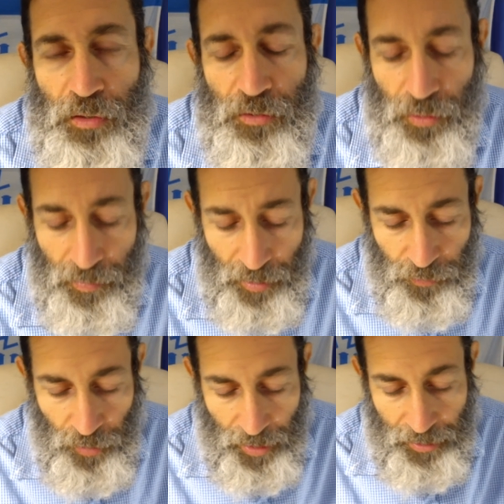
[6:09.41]
So even if
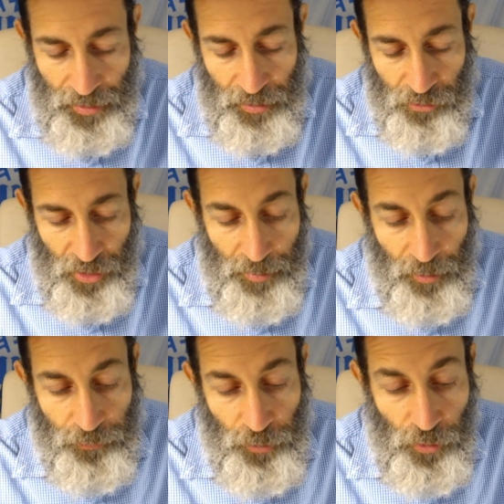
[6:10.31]
you're not eating
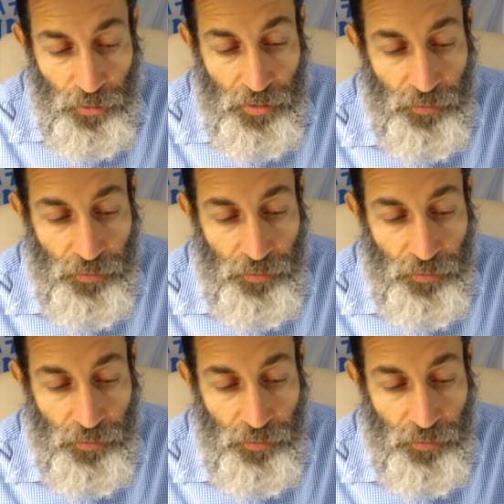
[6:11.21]
GMO foods,